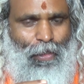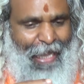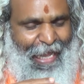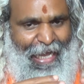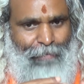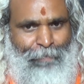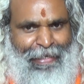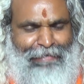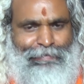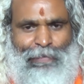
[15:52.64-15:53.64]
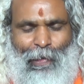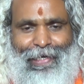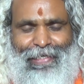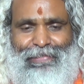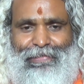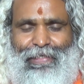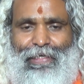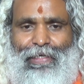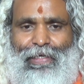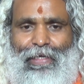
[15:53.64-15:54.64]
having knowledge
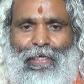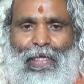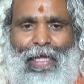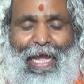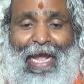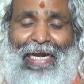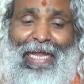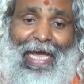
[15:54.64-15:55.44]
and